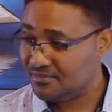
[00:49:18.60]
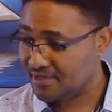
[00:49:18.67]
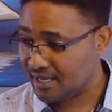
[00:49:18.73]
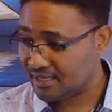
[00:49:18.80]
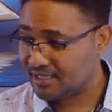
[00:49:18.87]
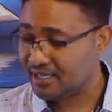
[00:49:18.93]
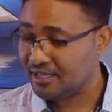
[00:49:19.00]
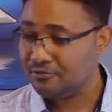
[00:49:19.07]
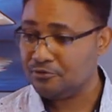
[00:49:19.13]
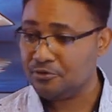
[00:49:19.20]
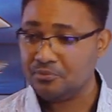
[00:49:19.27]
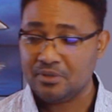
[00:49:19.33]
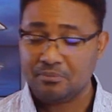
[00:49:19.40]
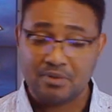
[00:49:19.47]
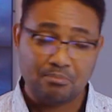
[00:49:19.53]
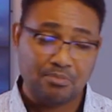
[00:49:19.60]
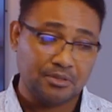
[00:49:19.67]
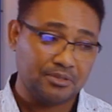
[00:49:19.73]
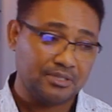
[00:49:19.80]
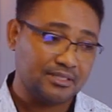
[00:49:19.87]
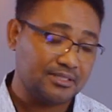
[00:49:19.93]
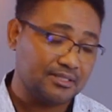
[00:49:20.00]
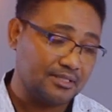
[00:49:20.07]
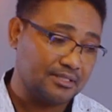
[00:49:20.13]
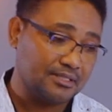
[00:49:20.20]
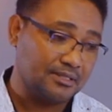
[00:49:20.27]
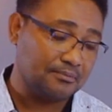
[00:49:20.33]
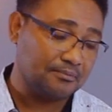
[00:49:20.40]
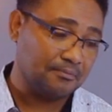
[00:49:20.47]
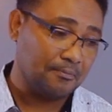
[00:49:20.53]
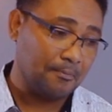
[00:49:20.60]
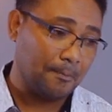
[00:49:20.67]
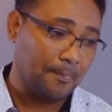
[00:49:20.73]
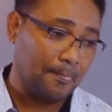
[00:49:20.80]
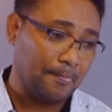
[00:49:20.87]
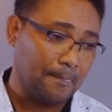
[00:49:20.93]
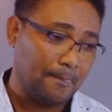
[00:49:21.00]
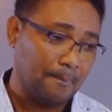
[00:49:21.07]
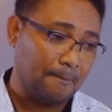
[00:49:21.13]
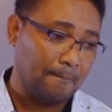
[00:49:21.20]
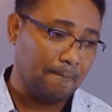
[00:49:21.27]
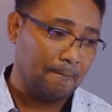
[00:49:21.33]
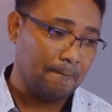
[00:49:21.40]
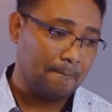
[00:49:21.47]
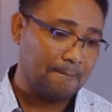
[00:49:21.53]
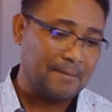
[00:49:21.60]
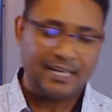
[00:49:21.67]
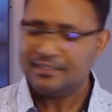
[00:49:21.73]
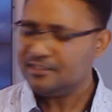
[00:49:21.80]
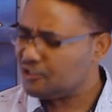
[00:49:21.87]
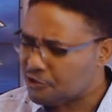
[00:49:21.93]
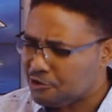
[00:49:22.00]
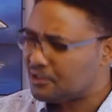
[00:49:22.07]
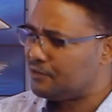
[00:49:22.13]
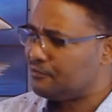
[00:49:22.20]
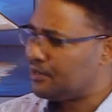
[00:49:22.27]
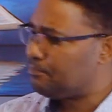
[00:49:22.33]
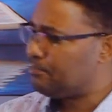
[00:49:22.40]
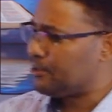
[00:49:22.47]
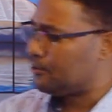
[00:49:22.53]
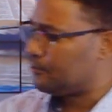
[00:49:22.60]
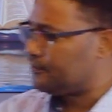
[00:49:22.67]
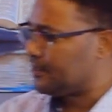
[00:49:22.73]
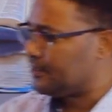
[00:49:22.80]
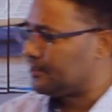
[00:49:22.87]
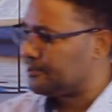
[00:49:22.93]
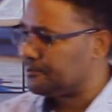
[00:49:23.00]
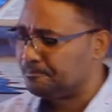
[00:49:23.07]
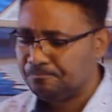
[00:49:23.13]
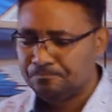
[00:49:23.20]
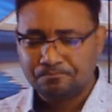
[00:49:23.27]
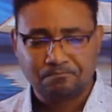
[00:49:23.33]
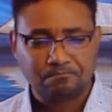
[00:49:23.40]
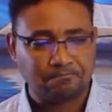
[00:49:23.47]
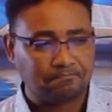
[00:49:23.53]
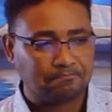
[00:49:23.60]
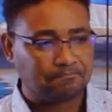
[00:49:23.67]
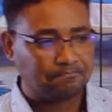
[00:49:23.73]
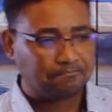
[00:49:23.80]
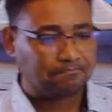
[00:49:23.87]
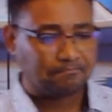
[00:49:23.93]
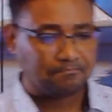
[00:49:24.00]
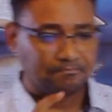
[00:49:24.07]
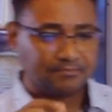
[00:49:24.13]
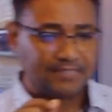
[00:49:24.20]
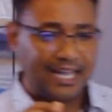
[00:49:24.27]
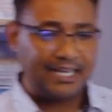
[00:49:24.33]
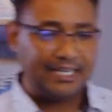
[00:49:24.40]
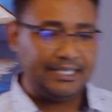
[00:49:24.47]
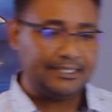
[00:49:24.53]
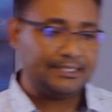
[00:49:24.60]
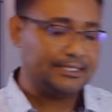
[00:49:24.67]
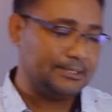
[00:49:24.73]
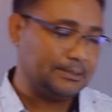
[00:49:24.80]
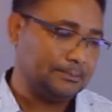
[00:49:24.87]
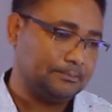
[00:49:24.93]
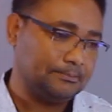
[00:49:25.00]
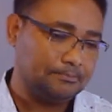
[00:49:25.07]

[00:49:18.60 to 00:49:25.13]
That came from the Babylonian system. Just to give you a bit of a hint,